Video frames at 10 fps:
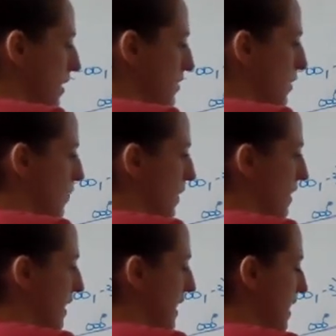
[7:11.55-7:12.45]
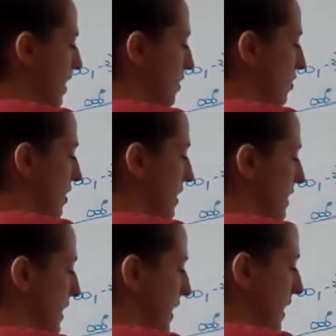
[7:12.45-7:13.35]
So we're
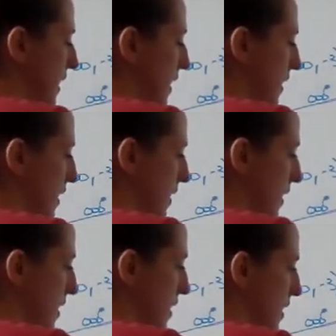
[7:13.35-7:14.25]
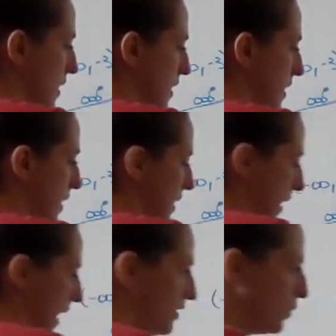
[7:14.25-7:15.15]
increasing here as